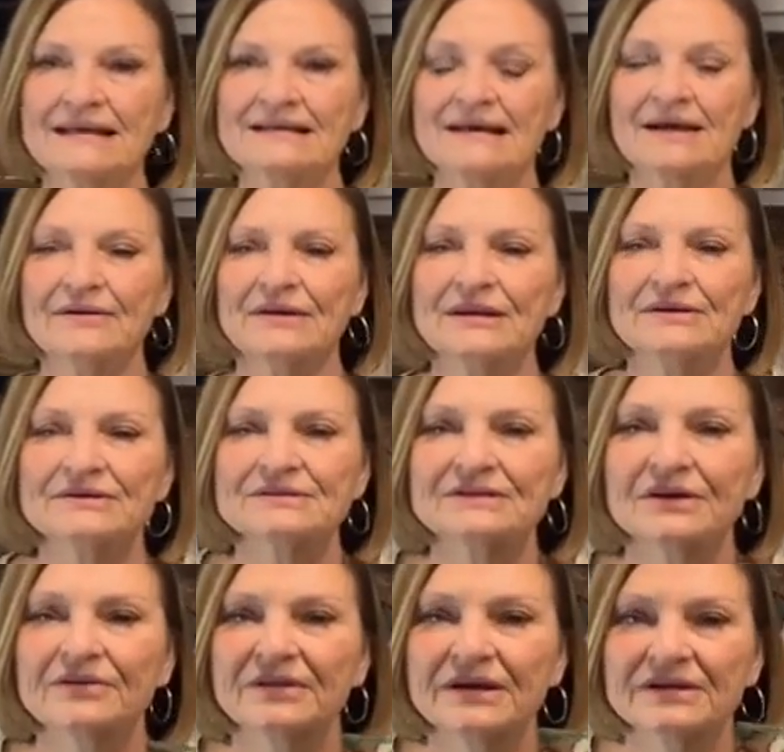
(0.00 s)
down here.
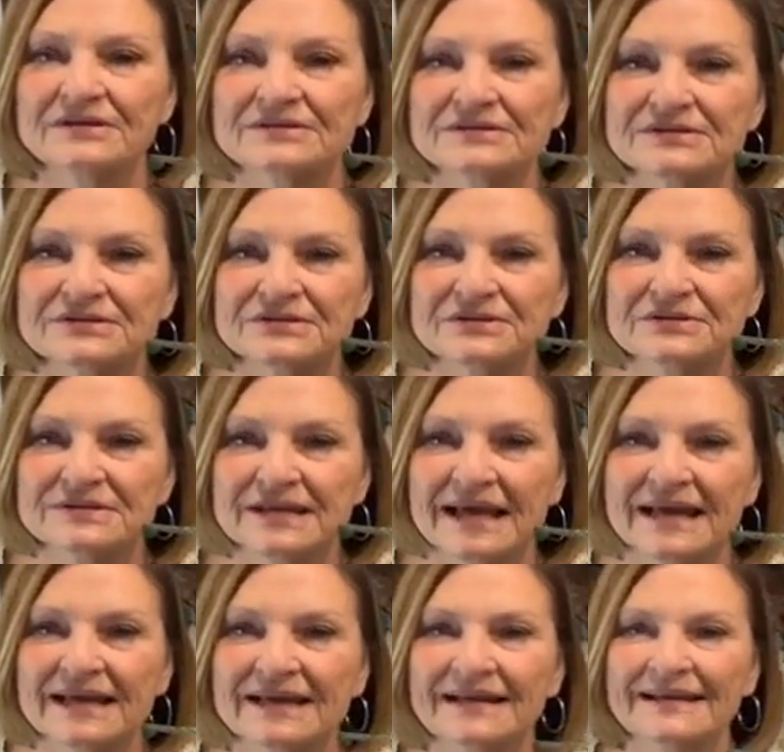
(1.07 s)
So there's
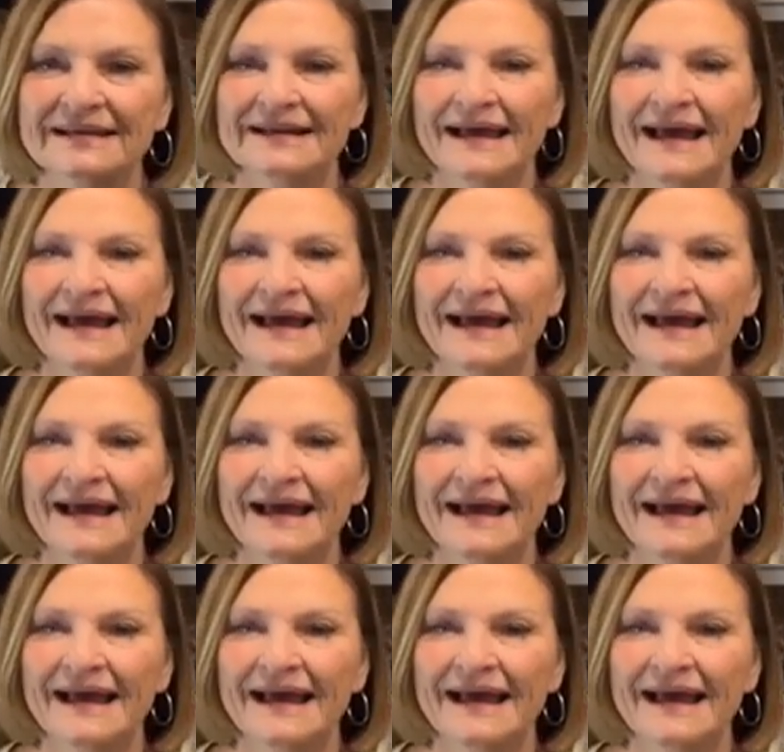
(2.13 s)
Suzanne.